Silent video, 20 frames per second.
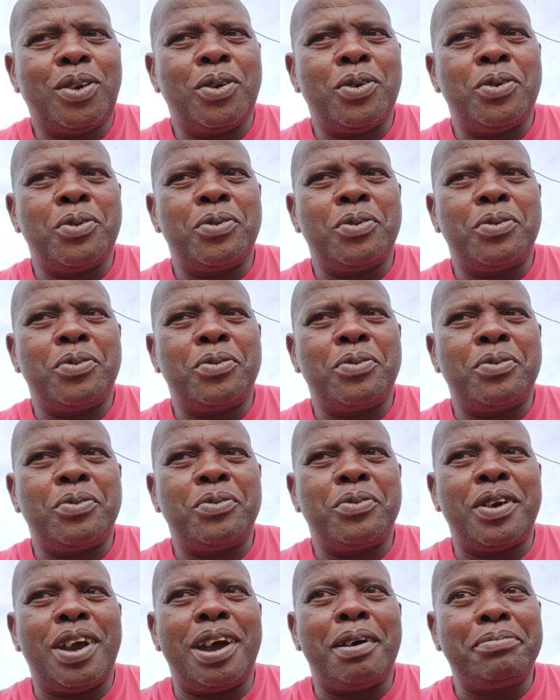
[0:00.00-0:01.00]

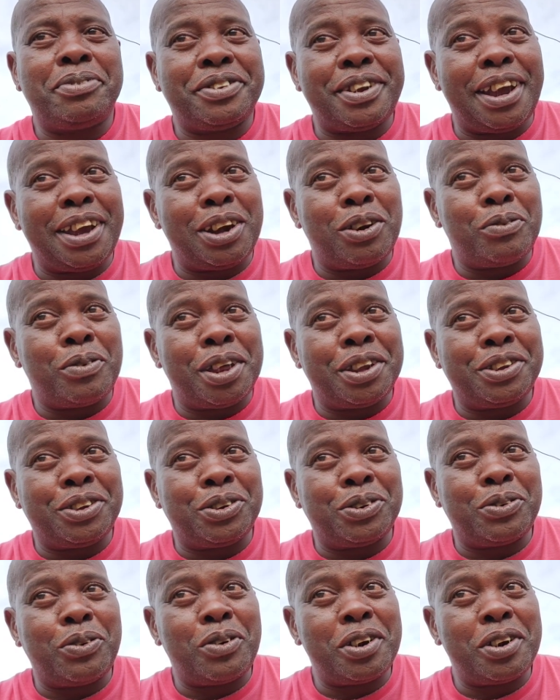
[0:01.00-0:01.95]
No, armed struggle was